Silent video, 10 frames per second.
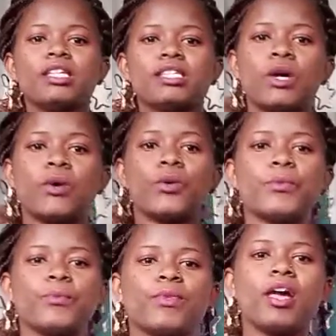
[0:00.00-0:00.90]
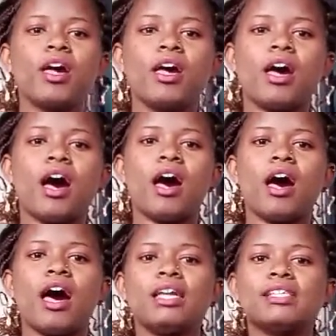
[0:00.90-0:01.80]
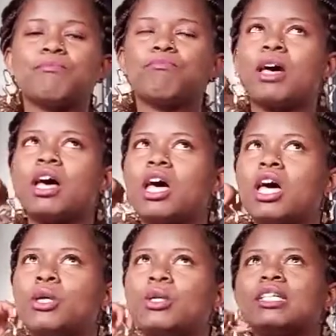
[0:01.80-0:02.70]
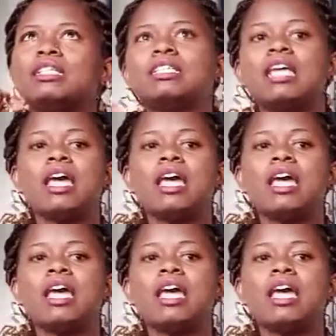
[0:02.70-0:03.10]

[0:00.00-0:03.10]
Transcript: So, it's about